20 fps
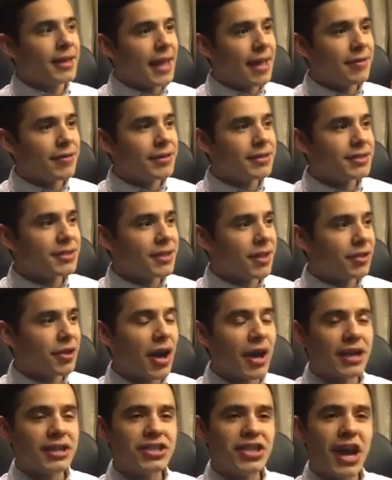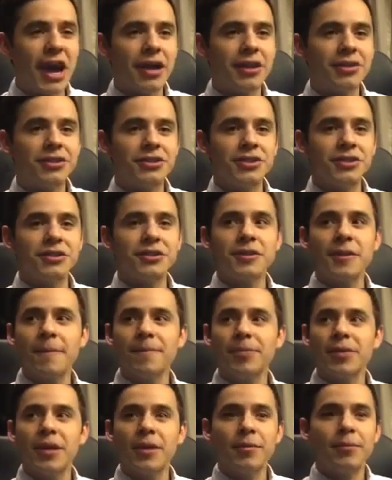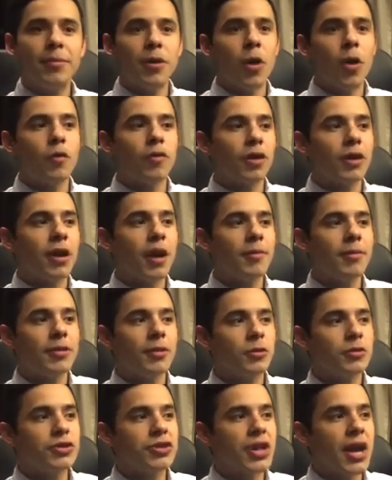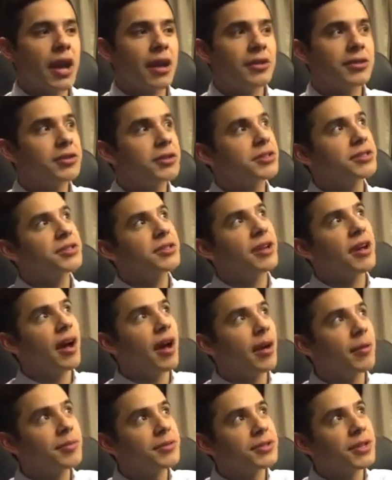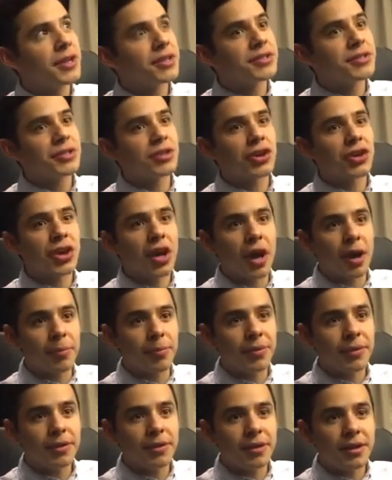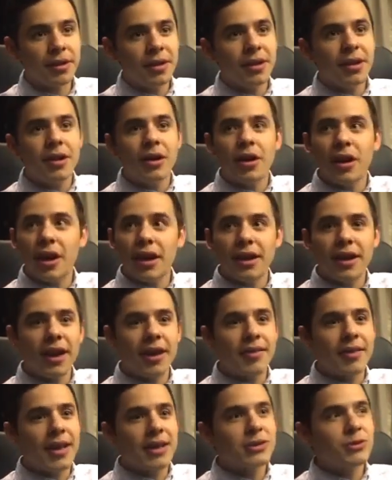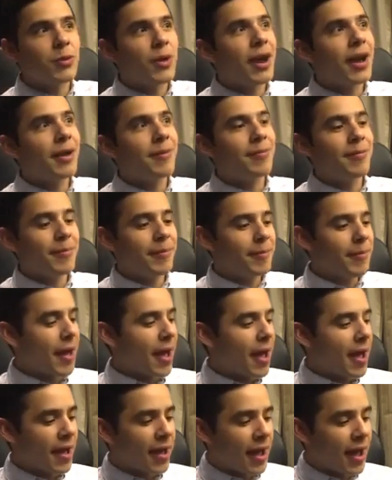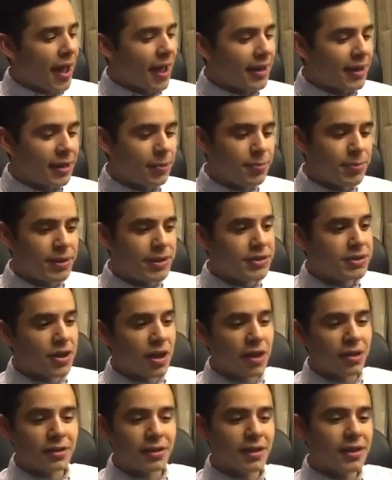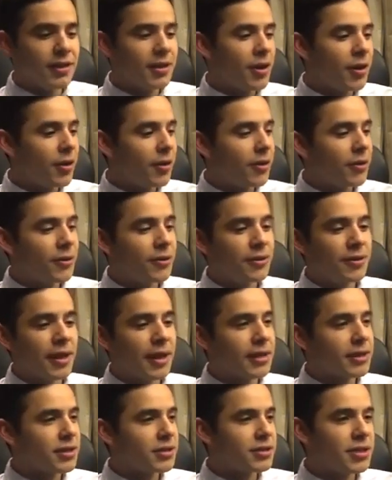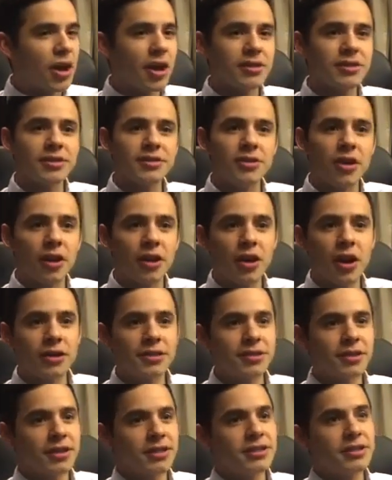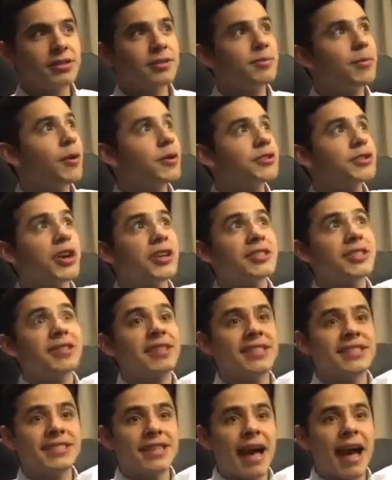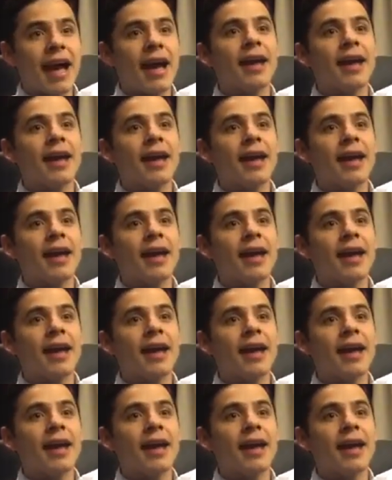He gave us a lot of challenges, but overcoming those challenges helps us look up. Again, that's why I had EPs called Leo, like Star Constellations, Postcards in the